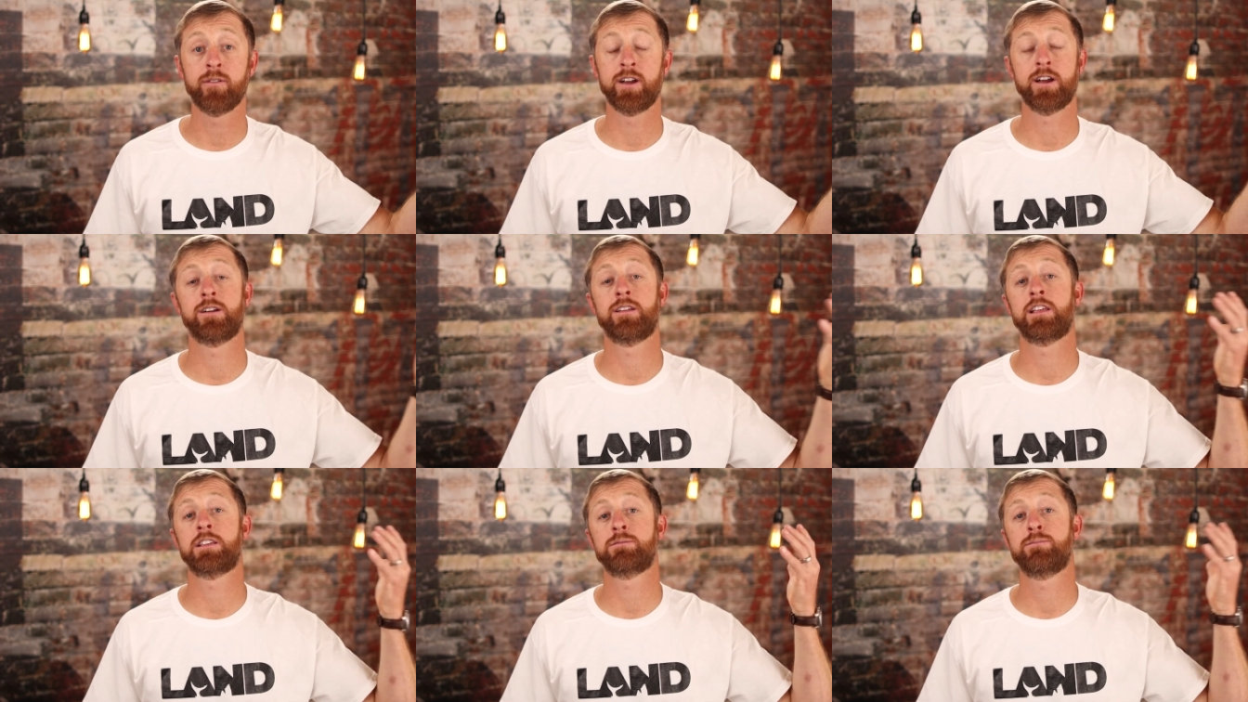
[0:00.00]
over
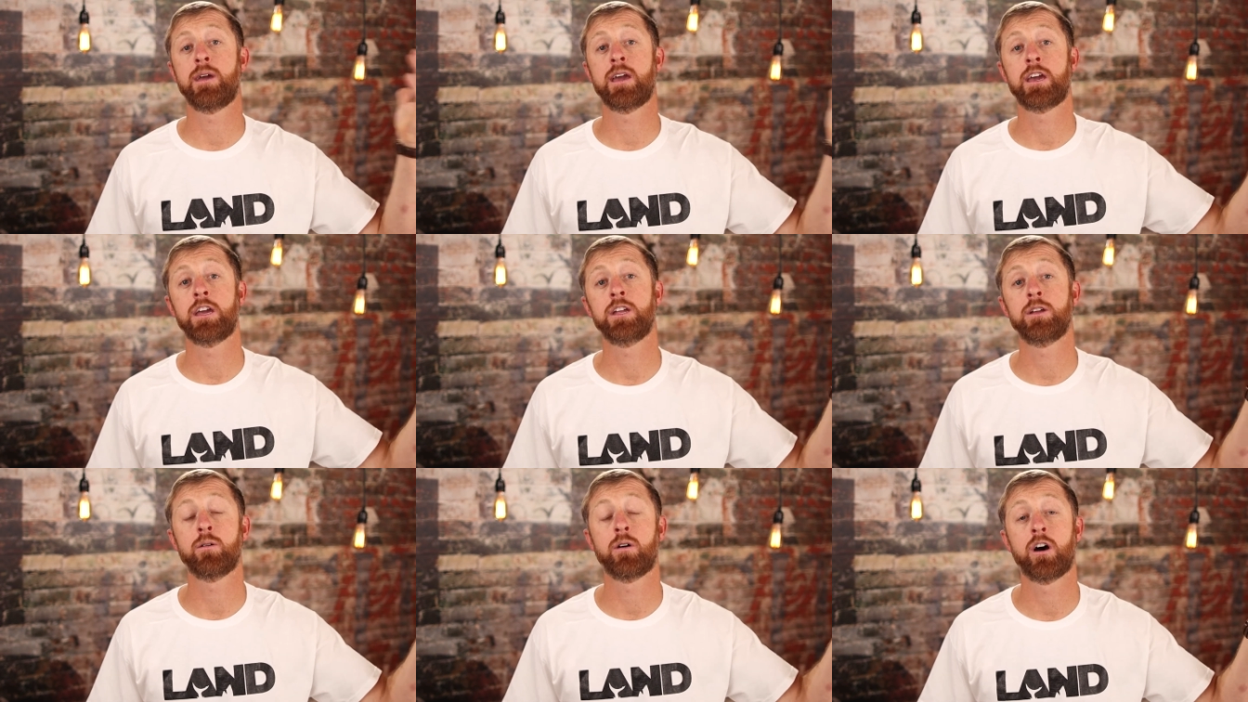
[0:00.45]
here that's
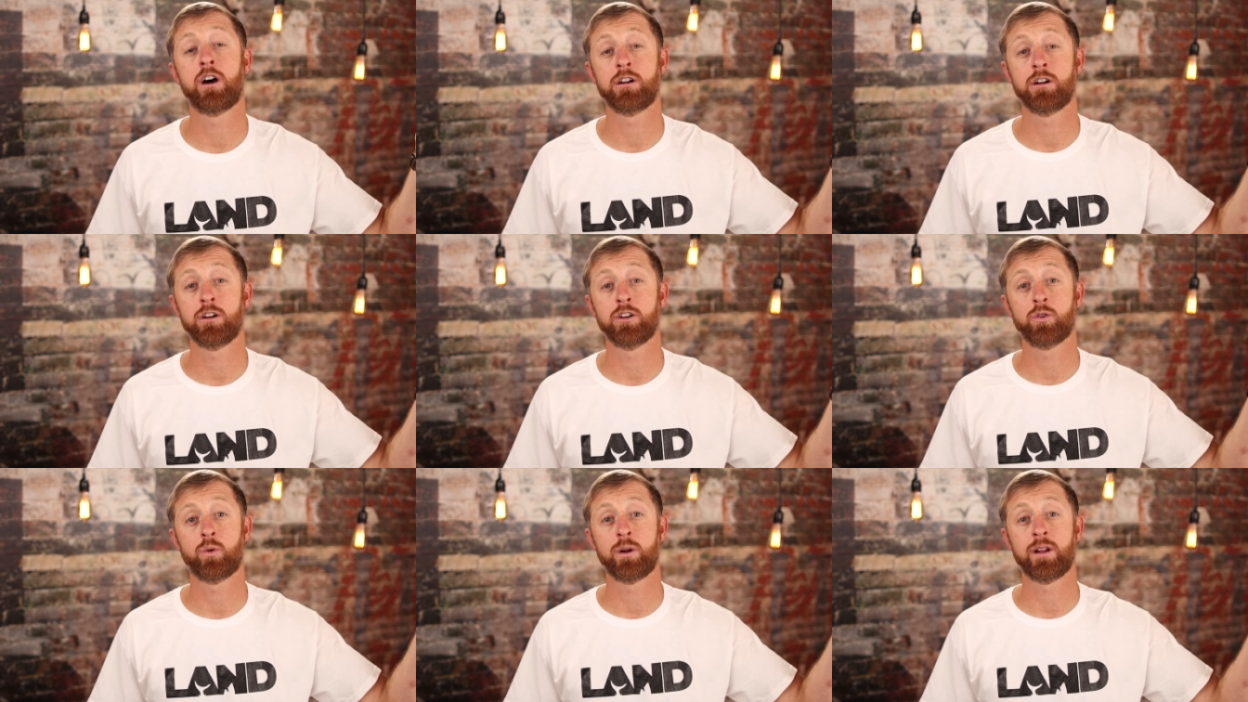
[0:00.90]
making you one
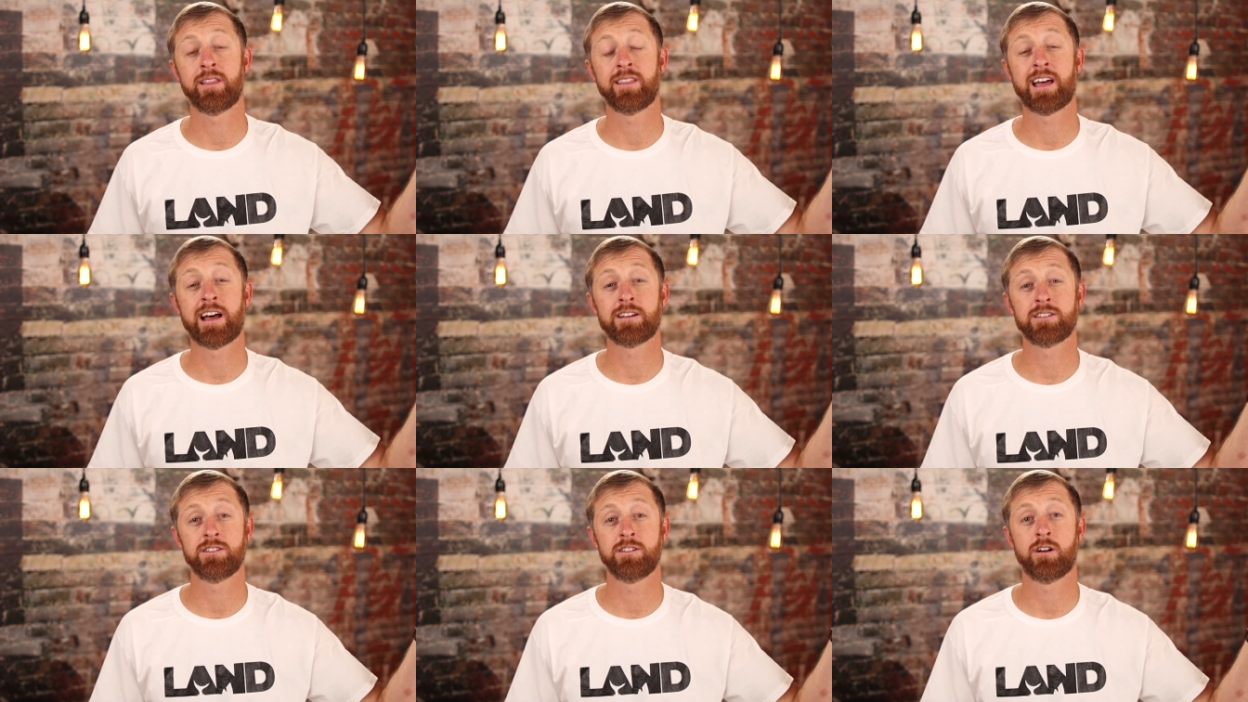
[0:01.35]
hundred twenty
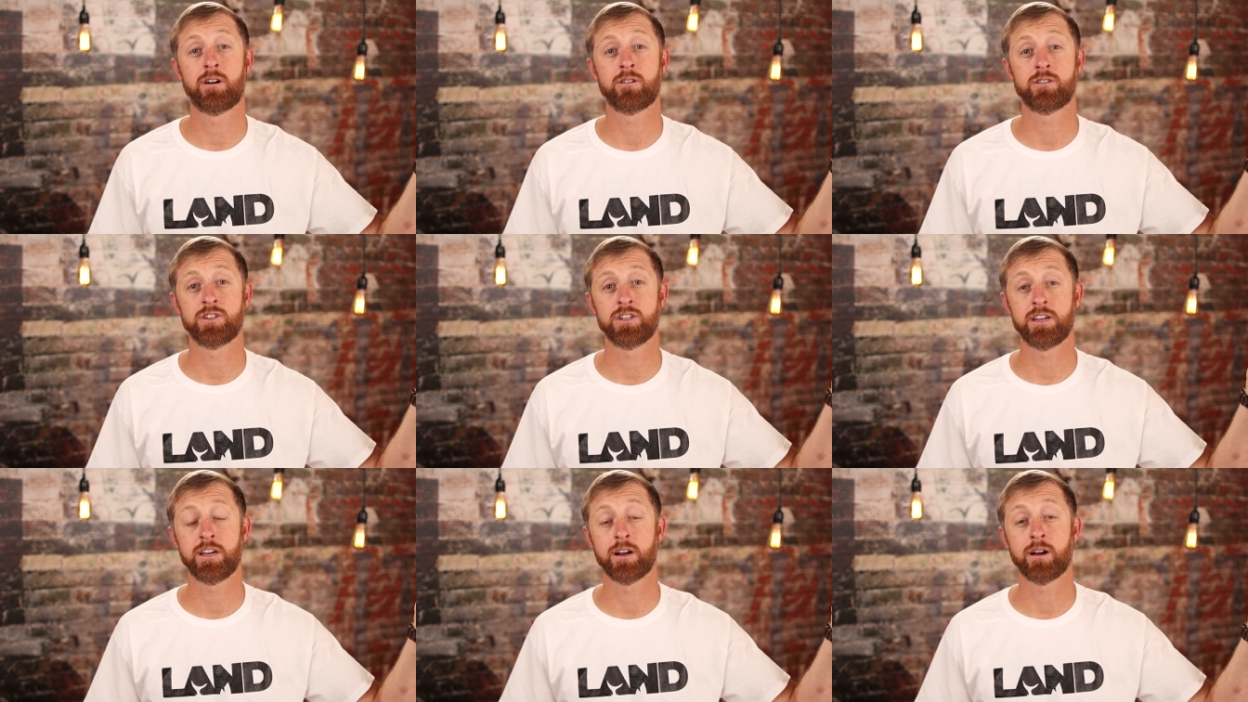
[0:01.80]
thousand
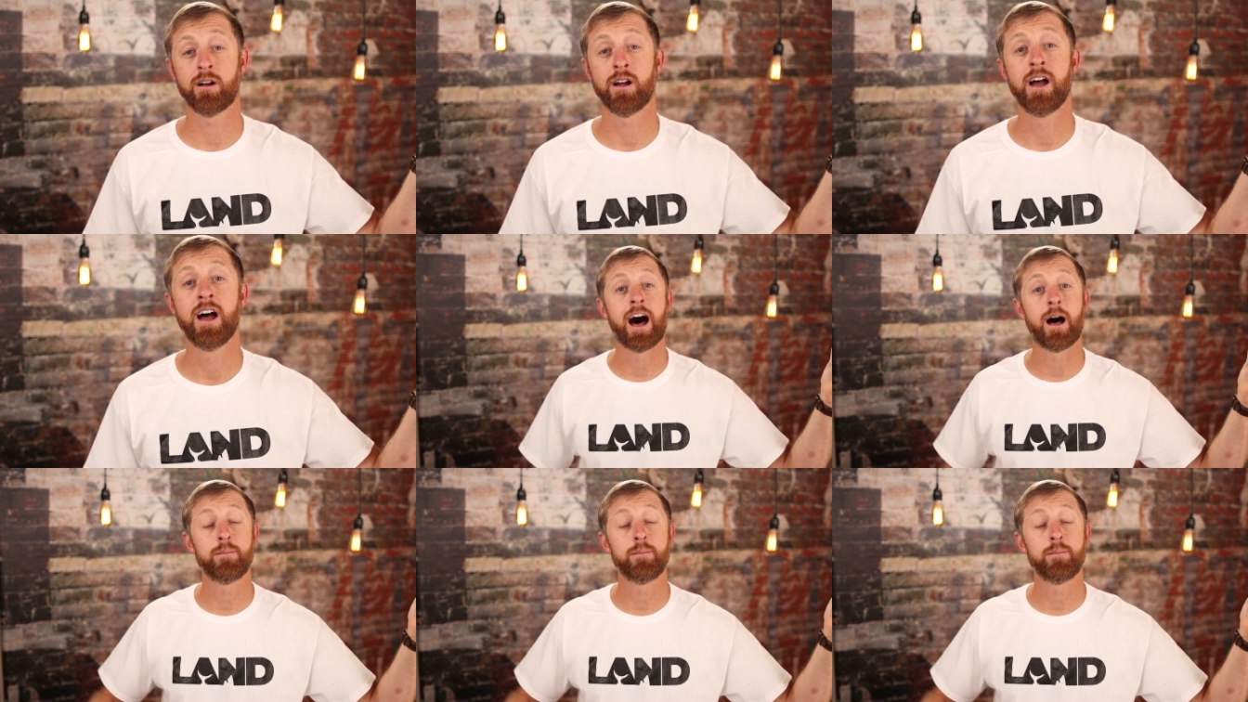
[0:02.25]
dollars a year.